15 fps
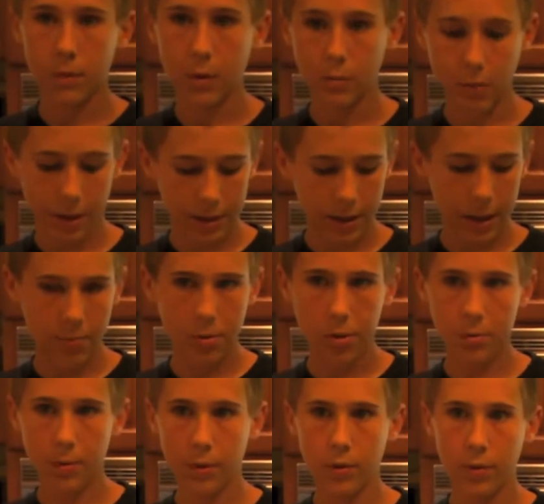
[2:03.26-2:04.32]
1
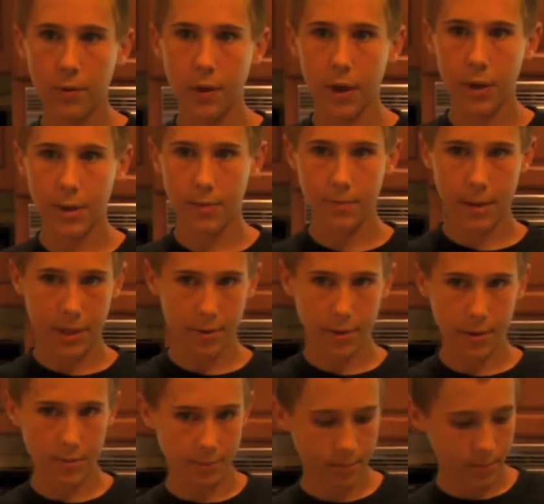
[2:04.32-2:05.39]
tablespoon of onion powder,